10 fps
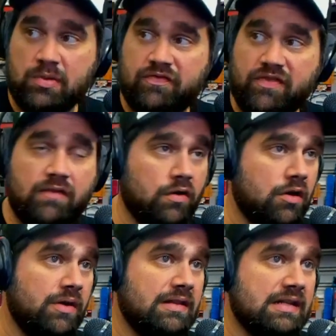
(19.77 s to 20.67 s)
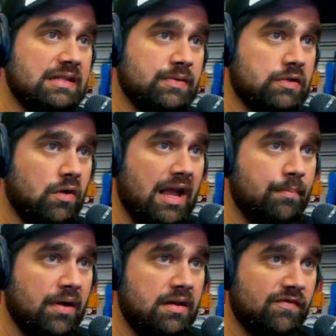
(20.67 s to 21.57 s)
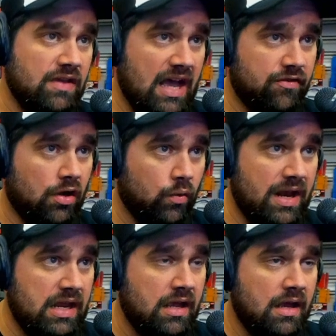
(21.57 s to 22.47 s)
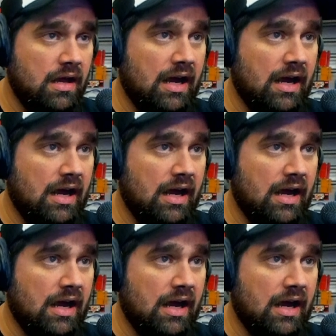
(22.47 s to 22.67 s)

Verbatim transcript: do me a favor and go hit that subscribe button if you haven't already.